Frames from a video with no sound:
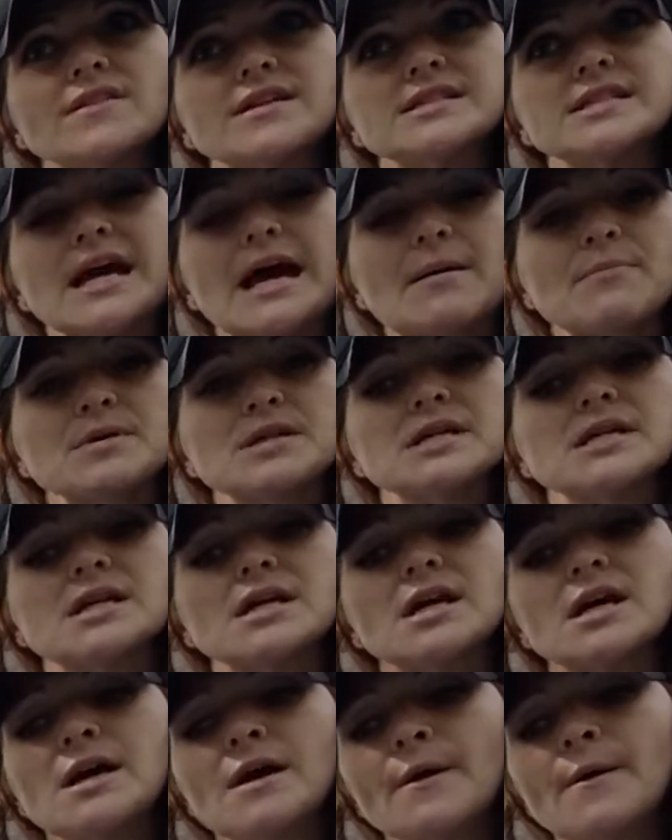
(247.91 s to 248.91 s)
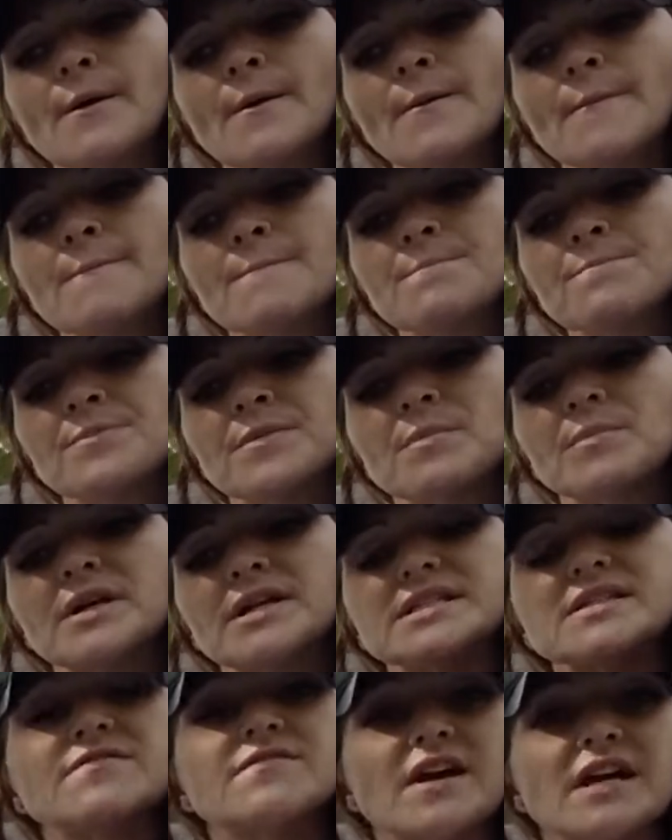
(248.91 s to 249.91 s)
that's happening, but
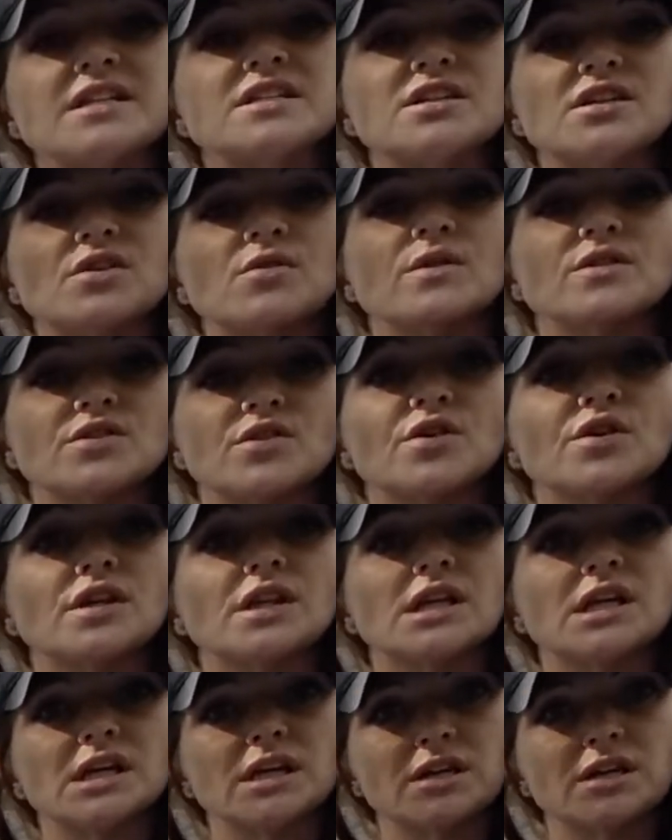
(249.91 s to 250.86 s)
it's affecting you internally,